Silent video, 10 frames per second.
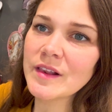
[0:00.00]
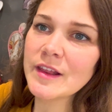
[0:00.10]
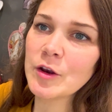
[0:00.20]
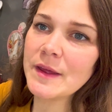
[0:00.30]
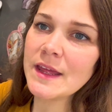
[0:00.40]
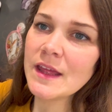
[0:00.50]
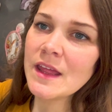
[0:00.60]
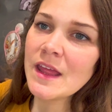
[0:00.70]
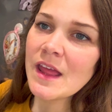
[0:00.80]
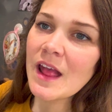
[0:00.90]
a little bit
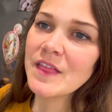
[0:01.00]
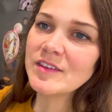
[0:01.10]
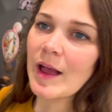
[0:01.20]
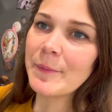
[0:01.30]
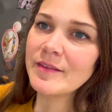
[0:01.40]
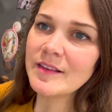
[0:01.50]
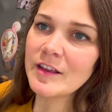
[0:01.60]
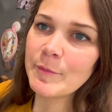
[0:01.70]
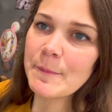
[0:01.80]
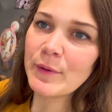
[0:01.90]
and the top gets a
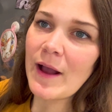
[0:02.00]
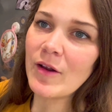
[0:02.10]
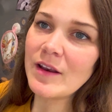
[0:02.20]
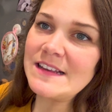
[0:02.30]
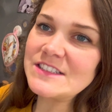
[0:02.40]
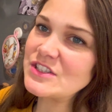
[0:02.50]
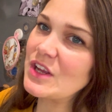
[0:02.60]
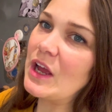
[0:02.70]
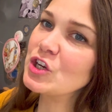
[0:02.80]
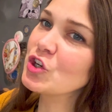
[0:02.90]
little bit brown, and it's just
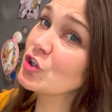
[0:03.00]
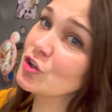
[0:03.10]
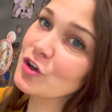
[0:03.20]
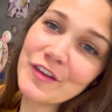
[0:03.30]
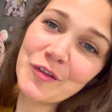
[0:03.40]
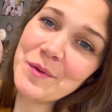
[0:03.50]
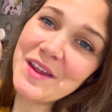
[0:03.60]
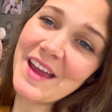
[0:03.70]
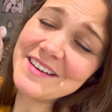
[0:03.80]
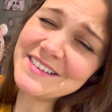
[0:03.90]

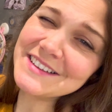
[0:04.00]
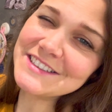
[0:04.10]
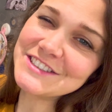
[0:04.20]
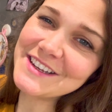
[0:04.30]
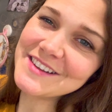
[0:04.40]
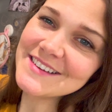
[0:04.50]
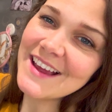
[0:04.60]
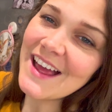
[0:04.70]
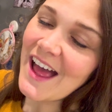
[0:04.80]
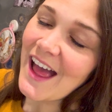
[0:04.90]
crispy and delicious.
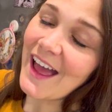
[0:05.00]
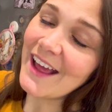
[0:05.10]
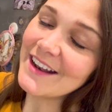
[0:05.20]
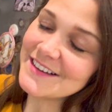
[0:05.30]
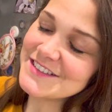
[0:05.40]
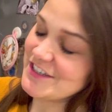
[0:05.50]
And it's